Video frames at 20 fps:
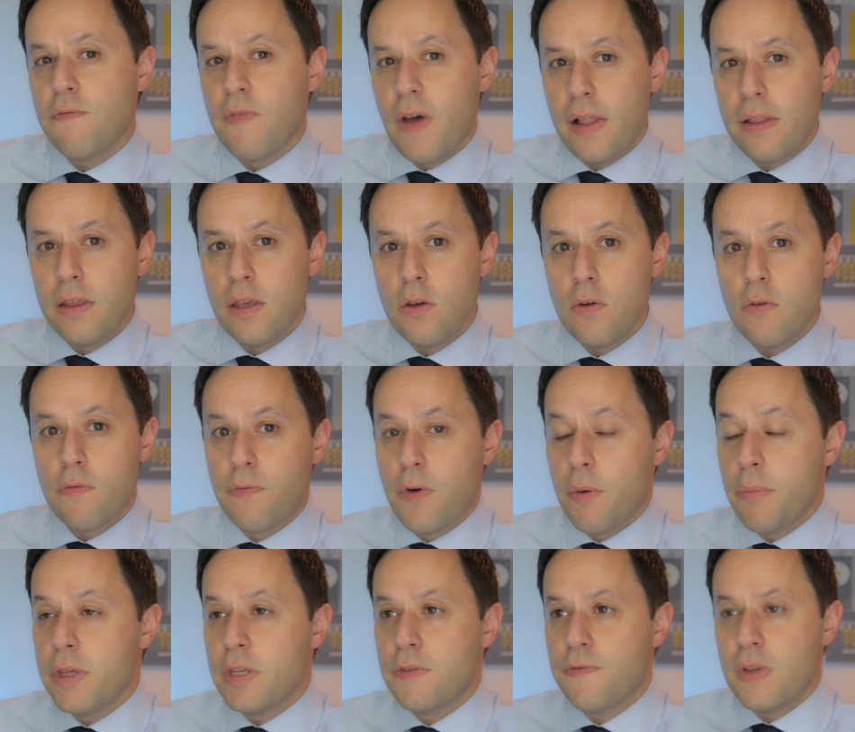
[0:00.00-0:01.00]
value
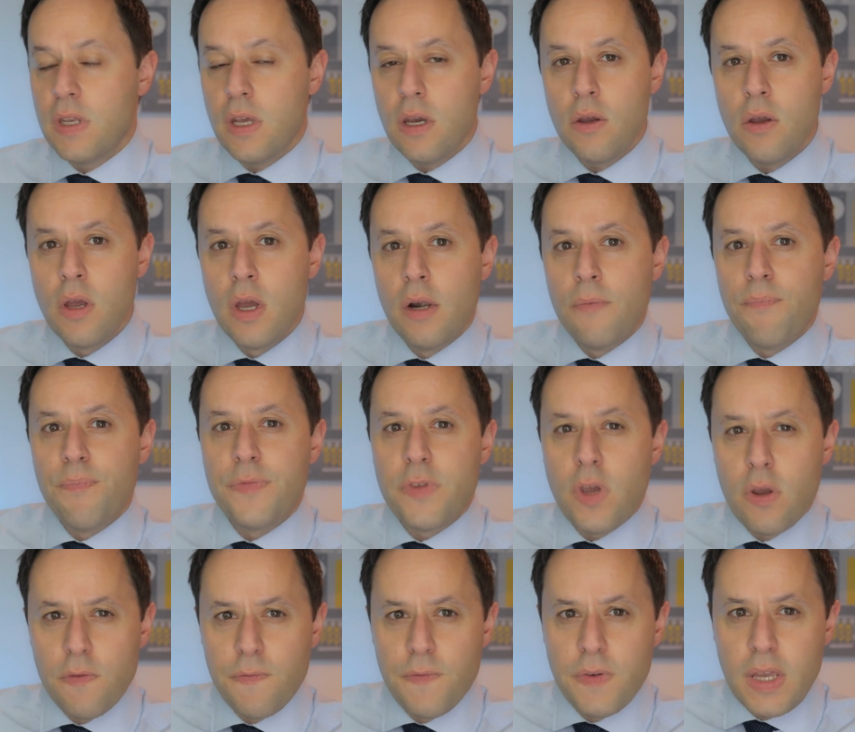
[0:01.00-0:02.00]
from this video,
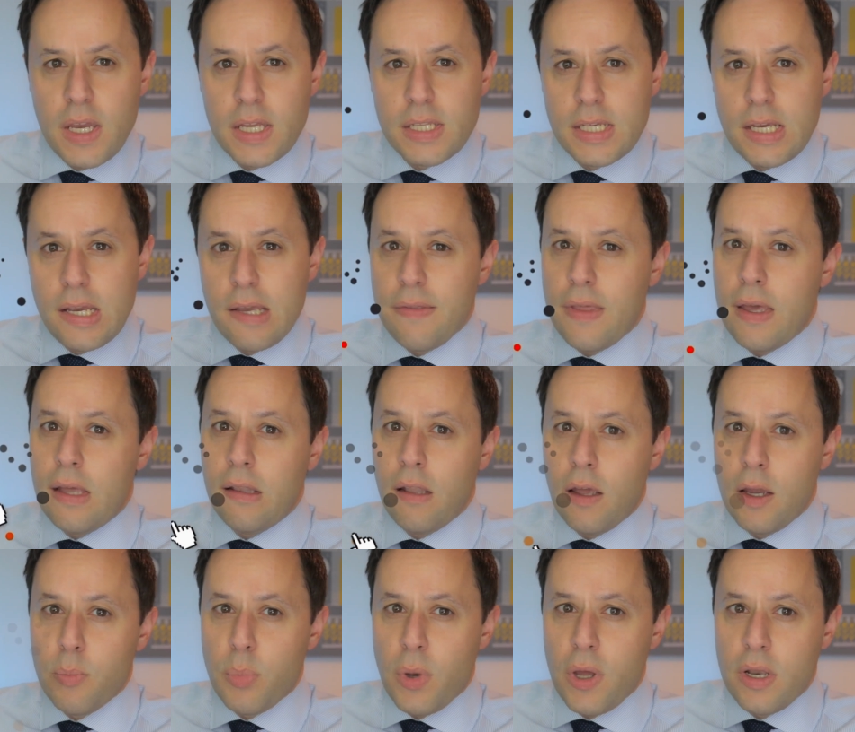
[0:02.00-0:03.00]
don't forget to hit that
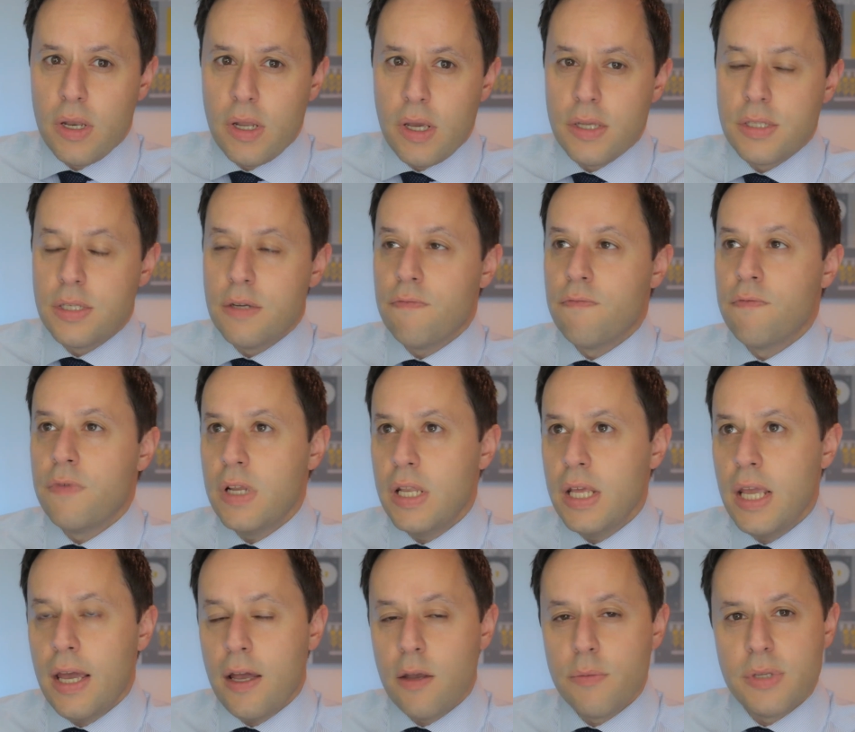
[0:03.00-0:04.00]
like button, as it
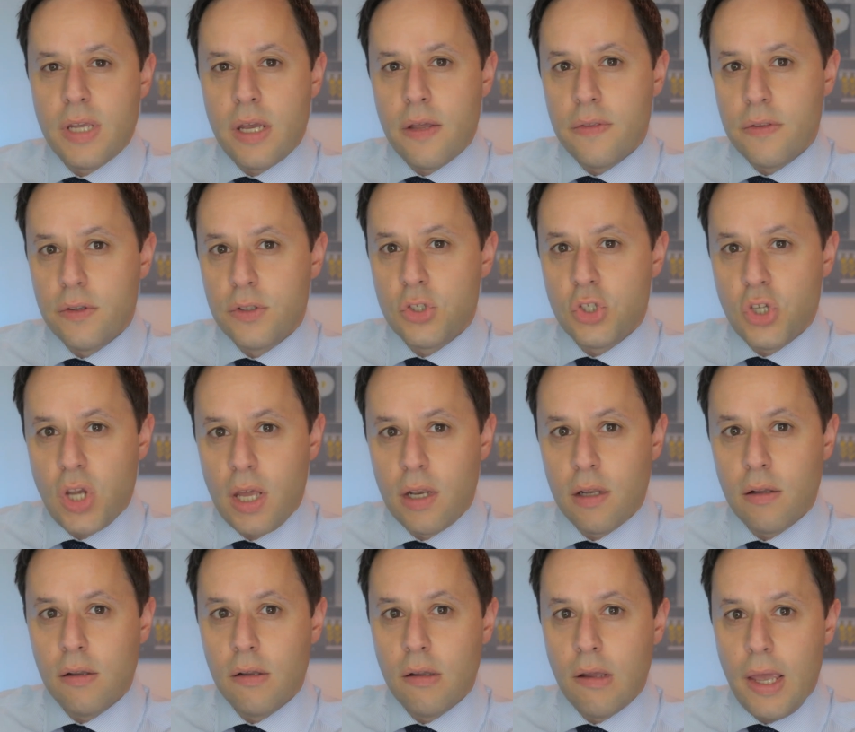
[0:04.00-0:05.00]
really helps out the
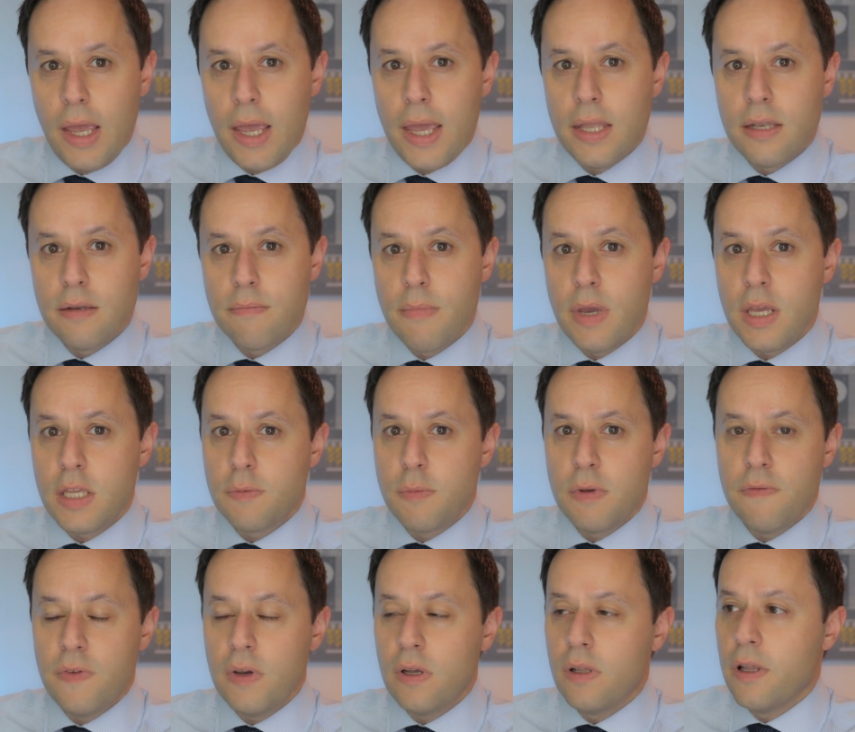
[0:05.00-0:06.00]
channel and makes
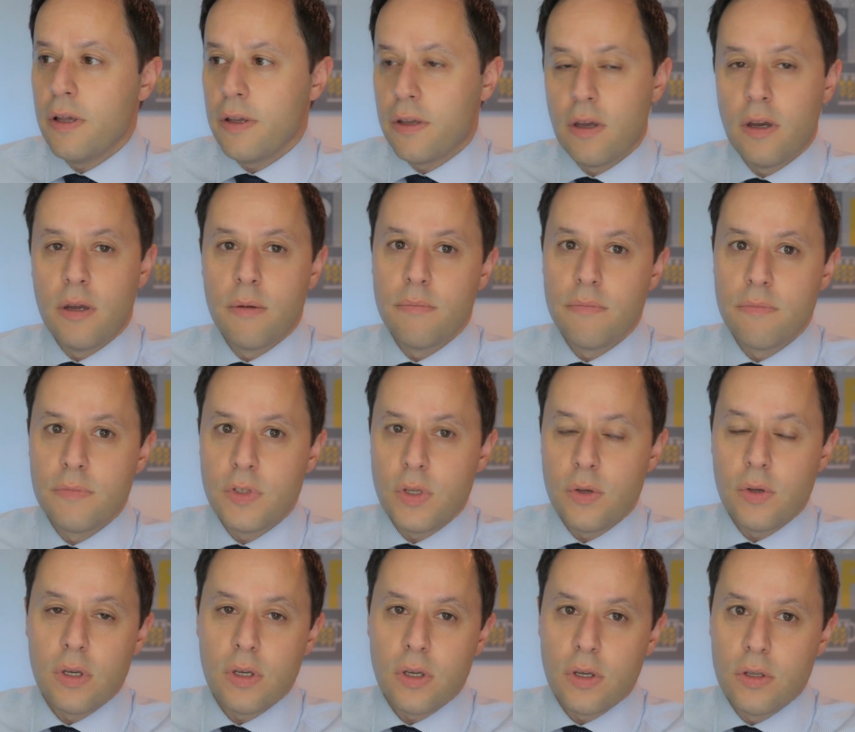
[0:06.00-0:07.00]
me feel like I'm
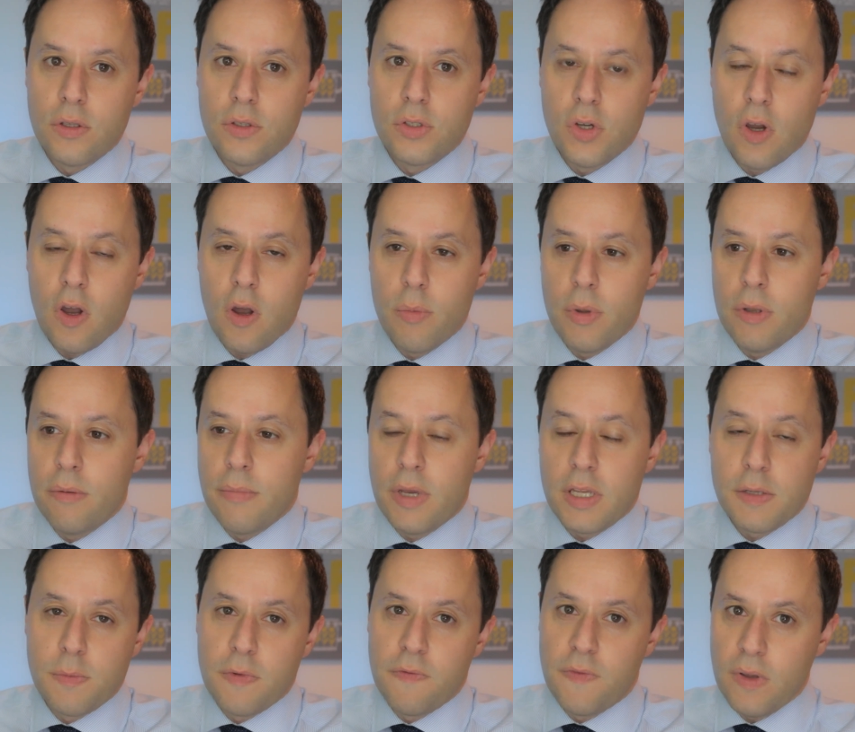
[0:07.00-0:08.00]
doing a good job and
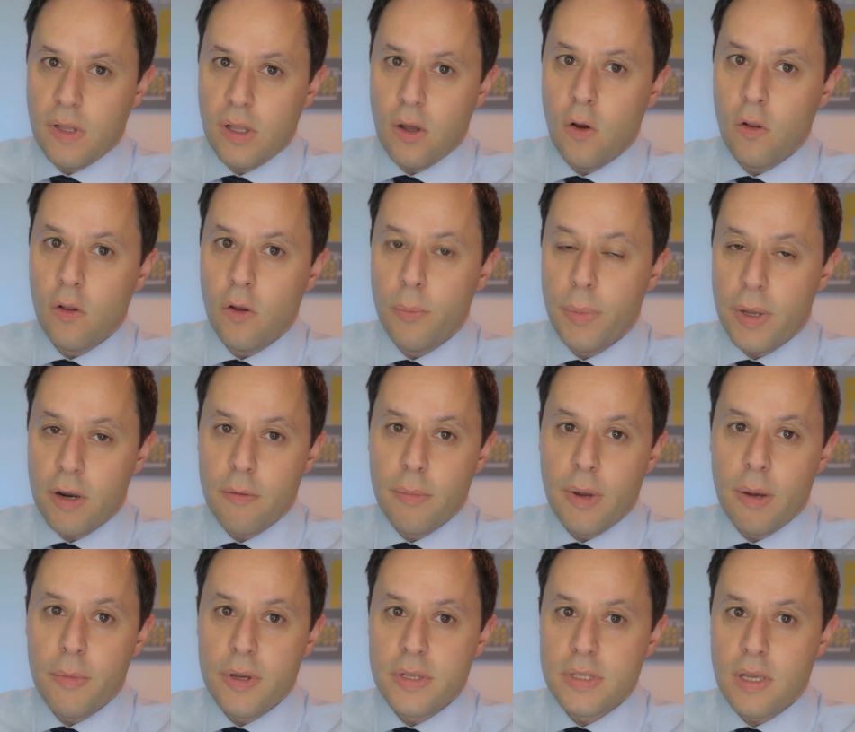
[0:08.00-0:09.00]
makes me feel a whole lot better
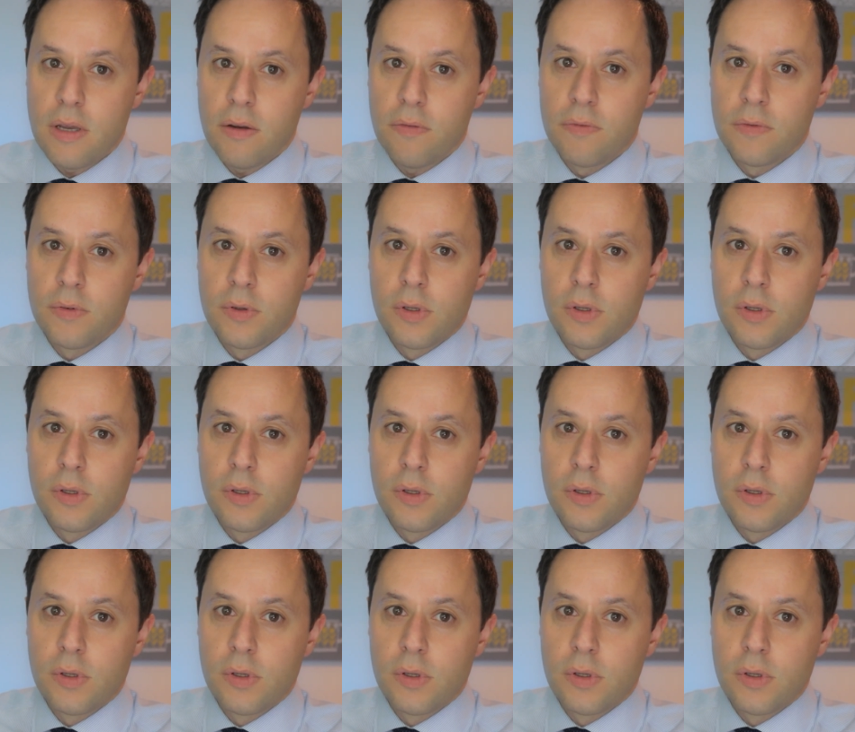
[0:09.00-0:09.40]
about myself.